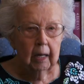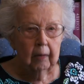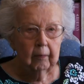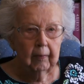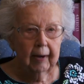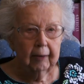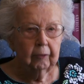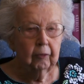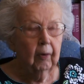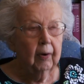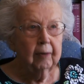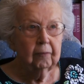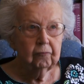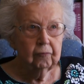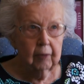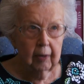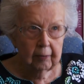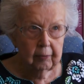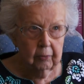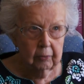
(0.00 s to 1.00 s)
My
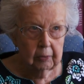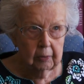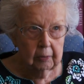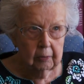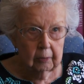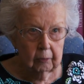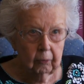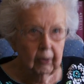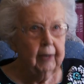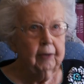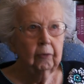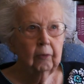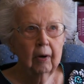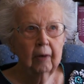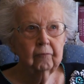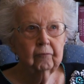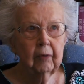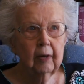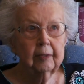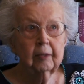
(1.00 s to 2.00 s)
grandfather,
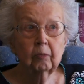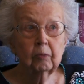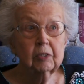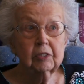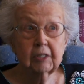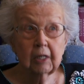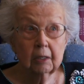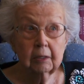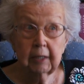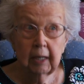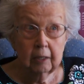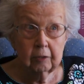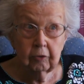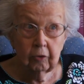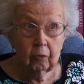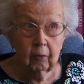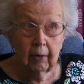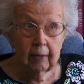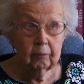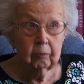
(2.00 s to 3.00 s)
great-grandfather, was on the
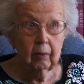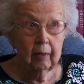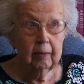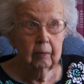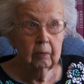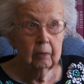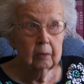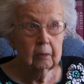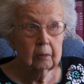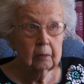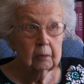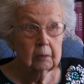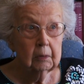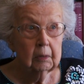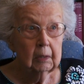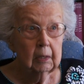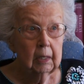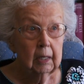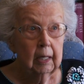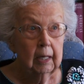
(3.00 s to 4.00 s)
Underground Railroad.
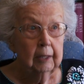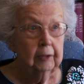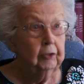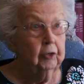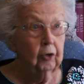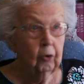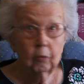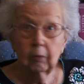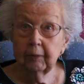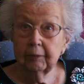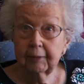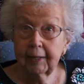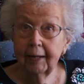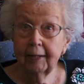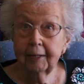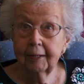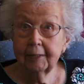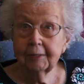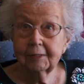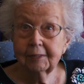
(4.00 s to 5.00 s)
You know what
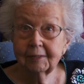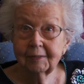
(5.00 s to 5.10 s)
that is?